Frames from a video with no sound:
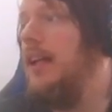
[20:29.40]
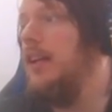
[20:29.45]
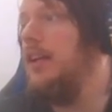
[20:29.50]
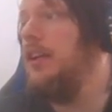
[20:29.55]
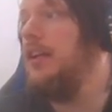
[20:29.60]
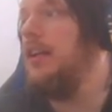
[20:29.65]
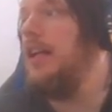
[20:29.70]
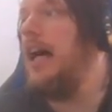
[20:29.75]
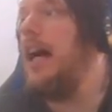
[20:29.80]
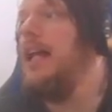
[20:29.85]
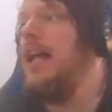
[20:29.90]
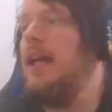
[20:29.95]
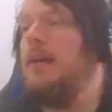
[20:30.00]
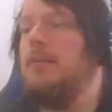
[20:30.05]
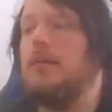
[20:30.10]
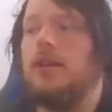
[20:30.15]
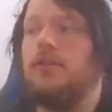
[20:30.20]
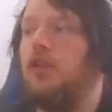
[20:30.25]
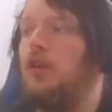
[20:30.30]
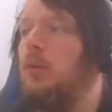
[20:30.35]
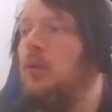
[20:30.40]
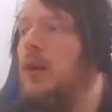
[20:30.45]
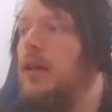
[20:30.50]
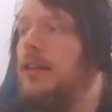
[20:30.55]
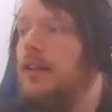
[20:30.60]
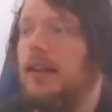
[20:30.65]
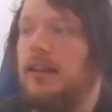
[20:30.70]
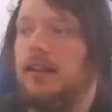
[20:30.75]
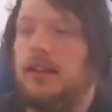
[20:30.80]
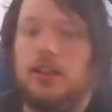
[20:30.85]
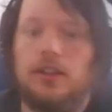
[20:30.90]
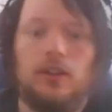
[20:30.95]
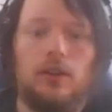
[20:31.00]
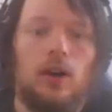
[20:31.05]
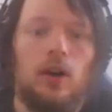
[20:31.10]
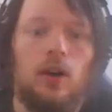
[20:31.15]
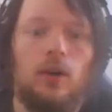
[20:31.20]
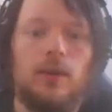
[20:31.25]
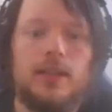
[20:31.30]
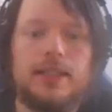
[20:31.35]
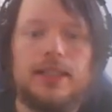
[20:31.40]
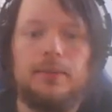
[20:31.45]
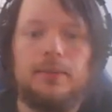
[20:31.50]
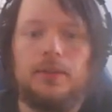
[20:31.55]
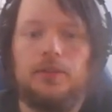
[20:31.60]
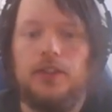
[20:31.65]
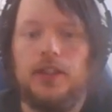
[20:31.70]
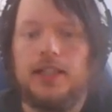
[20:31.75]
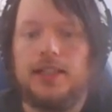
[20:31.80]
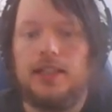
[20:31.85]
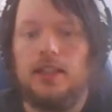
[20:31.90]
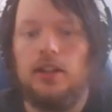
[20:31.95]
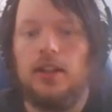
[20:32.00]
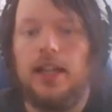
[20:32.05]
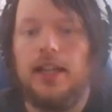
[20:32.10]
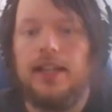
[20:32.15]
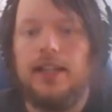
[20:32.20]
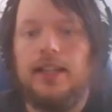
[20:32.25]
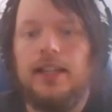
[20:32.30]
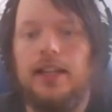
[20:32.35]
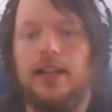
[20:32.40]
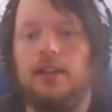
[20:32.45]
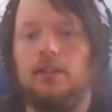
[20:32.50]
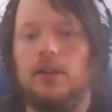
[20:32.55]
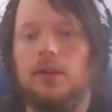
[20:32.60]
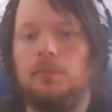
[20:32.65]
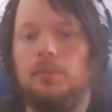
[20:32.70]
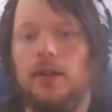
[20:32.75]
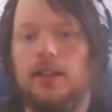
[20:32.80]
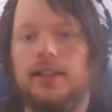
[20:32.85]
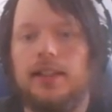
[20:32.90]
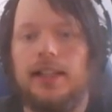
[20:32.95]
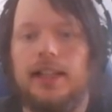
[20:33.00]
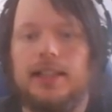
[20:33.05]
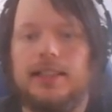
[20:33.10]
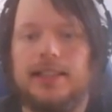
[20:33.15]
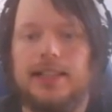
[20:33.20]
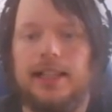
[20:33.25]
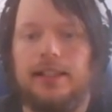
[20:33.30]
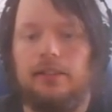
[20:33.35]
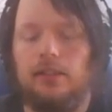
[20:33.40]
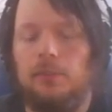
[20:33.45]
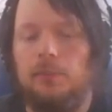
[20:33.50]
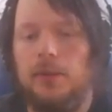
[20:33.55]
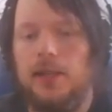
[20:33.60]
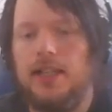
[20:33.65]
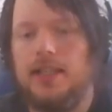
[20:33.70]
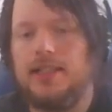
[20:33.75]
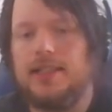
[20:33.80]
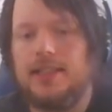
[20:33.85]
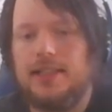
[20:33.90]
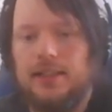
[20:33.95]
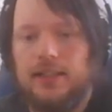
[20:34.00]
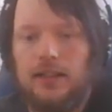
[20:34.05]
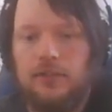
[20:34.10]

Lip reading: You're not aiming for Winda. You're always aiming for this. Okay, here we bricked against Sacred Beast.